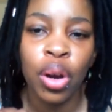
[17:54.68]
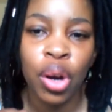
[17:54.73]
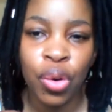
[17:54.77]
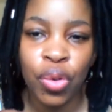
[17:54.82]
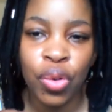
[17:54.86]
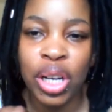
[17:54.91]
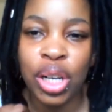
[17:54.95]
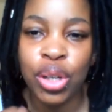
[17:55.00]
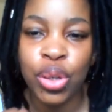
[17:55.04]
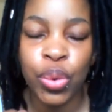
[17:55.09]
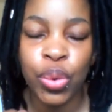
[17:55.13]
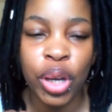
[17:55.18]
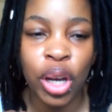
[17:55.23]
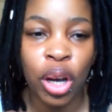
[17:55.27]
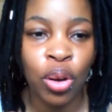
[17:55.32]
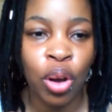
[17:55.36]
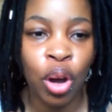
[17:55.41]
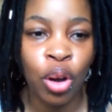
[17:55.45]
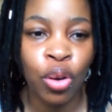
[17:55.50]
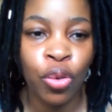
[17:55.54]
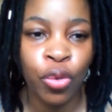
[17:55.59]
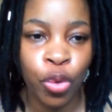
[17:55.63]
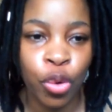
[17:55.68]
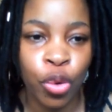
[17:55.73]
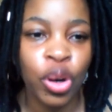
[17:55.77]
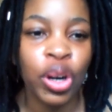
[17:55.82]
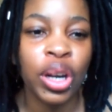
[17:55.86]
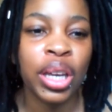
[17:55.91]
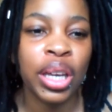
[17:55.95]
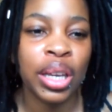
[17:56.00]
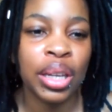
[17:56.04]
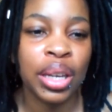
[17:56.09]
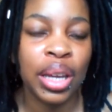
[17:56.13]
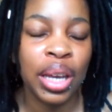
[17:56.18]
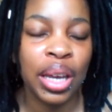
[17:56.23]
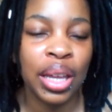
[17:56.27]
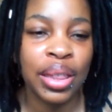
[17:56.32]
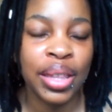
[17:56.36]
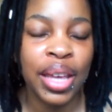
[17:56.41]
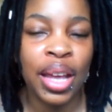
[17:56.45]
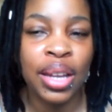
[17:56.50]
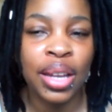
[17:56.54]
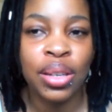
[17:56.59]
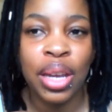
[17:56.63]
really doing a lot of work in, in
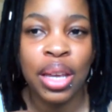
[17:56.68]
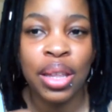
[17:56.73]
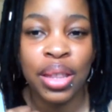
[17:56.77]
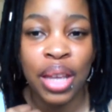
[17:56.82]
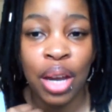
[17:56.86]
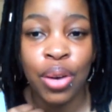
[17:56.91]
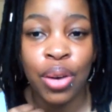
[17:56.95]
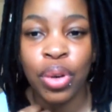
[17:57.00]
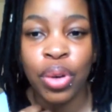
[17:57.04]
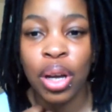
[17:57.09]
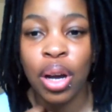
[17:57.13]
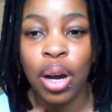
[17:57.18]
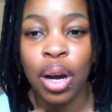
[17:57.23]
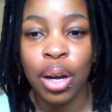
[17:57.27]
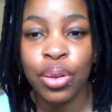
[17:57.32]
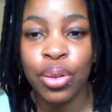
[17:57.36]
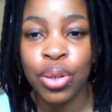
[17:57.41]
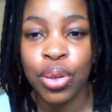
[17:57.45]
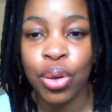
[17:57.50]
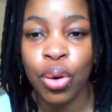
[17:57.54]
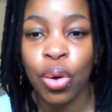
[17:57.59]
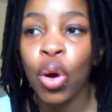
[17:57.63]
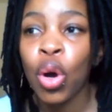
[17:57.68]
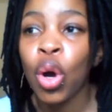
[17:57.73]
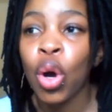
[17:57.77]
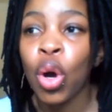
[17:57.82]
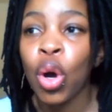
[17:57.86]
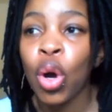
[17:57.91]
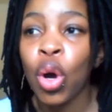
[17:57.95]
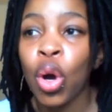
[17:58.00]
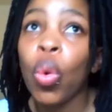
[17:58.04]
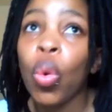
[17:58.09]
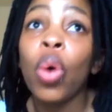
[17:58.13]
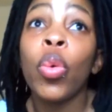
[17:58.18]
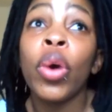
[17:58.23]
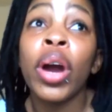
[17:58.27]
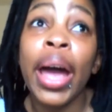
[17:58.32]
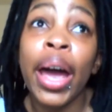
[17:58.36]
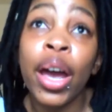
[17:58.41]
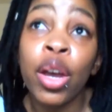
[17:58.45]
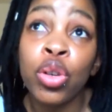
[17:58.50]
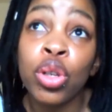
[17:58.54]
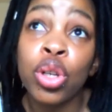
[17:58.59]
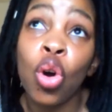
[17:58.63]
that in that regard. So what we're
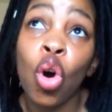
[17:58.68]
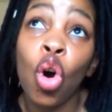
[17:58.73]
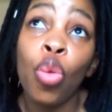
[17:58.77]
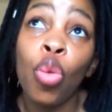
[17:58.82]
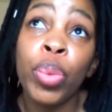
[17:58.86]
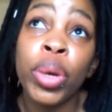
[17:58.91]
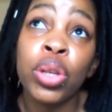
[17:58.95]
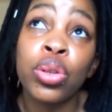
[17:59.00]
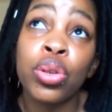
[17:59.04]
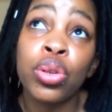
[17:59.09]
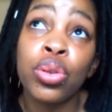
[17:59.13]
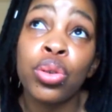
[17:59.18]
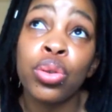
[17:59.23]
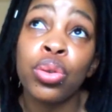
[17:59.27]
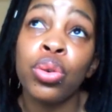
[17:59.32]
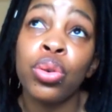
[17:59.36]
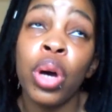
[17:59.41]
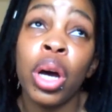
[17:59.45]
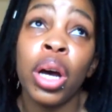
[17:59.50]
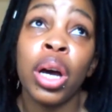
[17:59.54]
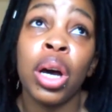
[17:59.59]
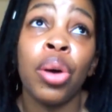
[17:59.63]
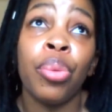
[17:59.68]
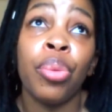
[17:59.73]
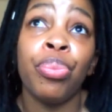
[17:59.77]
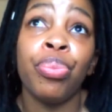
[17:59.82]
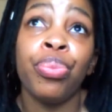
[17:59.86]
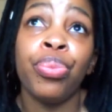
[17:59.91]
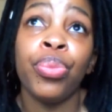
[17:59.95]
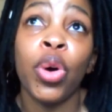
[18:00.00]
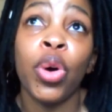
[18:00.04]
actually hoping to do, um,